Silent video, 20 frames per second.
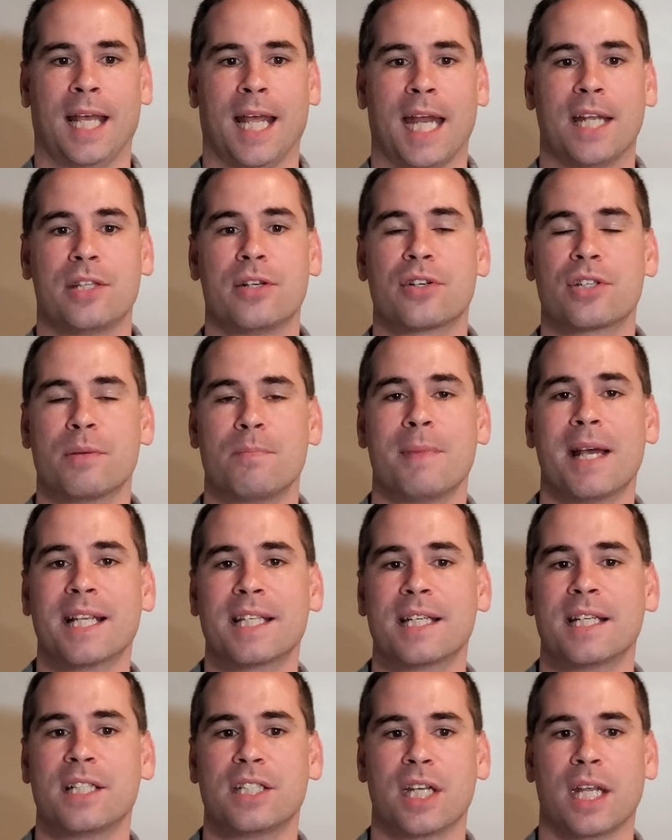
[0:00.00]
And there's a
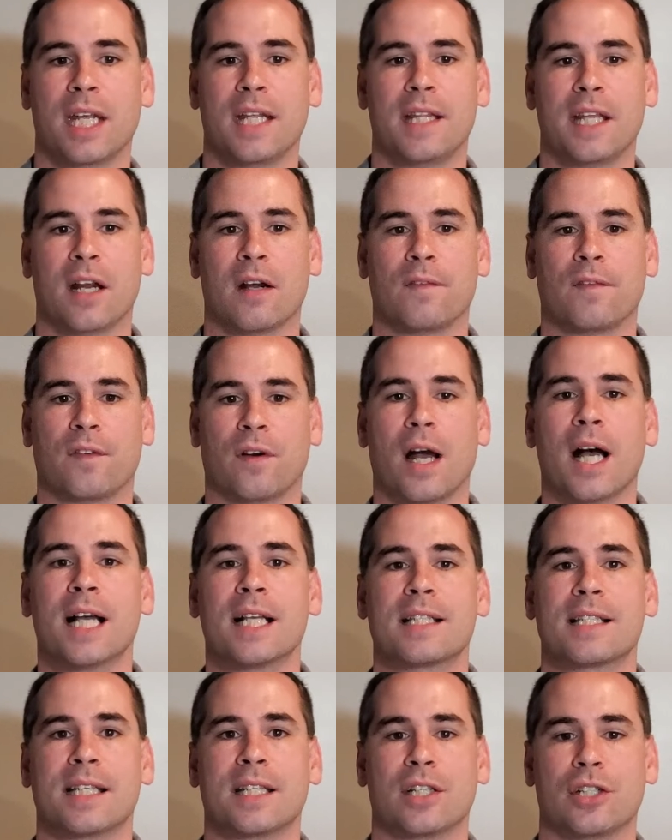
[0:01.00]
message in there for
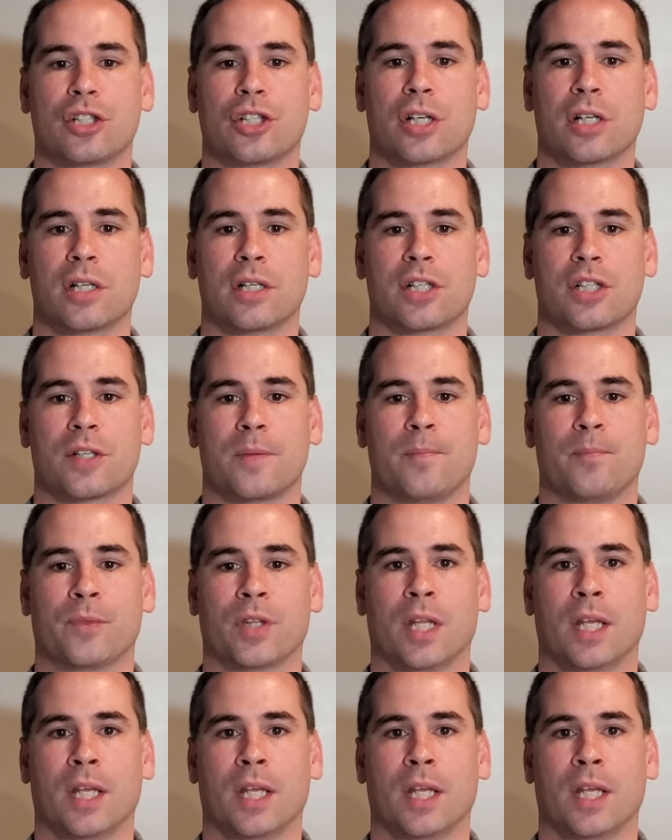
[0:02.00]
us in the church.